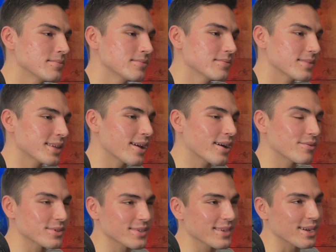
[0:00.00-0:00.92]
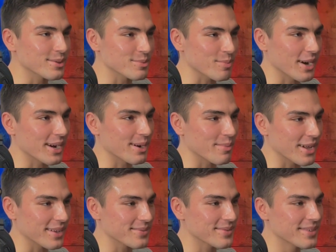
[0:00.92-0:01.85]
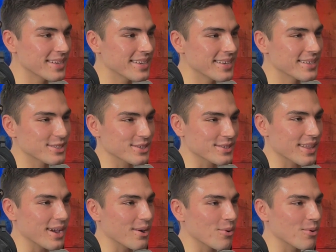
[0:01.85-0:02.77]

obviously I was praying about just that whole